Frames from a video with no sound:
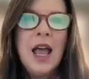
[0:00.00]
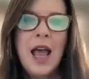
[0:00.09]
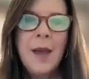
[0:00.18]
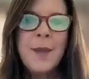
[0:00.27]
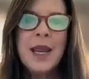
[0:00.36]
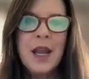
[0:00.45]

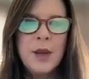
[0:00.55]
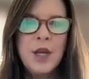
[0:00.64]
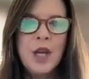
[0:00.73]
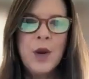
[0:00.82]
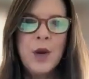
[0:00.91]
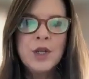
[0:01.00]
I
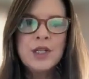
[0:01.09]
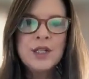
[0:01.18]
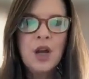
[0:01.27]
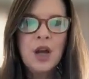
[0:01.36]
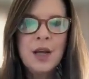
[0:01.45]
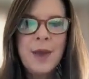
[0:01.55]
mean, we were just
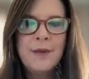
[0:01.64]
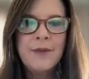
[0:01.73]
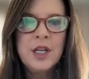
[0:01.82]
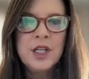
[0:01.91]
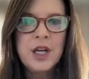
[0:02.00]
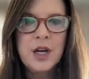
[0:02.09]
talking about
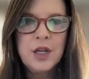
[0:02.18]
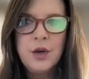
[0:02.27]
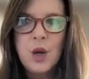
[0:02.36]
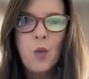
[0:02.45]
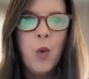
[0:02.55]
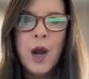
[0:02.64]
fiduciary
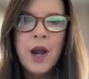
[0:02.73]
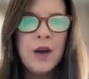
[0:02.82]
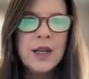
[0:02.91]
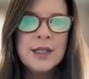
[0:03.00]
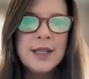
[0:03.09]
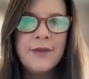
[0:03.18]
duty. Where
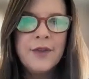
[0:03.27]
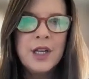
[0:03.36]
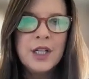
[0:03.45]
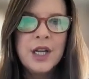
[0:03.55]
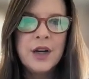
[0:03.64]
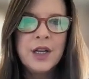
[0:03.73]
is that
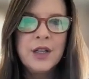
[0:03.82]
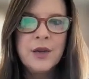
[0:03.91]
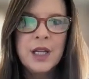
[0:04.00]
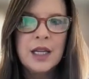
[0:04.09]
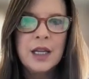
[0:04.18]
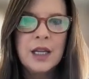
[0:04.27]
fiduciary
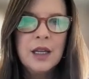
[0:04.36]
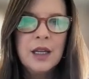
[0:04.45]
duty?